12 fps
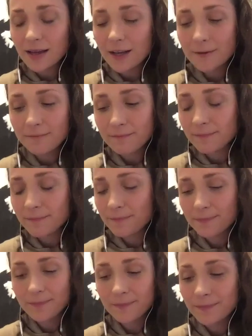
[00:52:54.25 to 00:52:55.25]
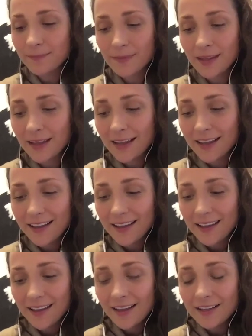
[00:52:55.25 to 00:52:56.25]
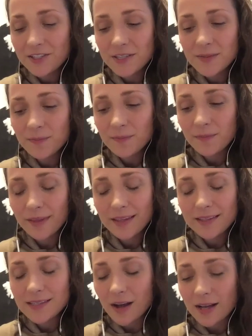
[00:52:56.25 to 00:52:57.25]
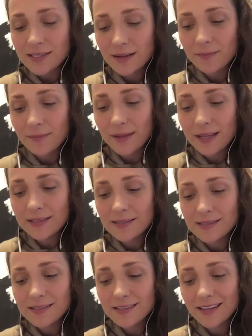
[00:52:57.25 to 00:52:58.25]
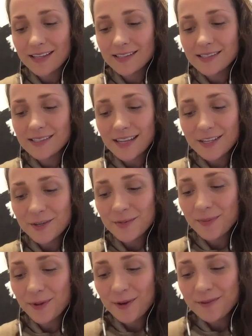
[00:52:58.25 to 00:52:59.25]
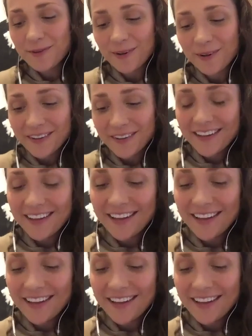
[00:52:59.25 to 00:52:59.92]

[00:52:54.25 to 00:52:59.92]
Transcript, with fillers: um, it's just it's awesome. It's it's such a beautiful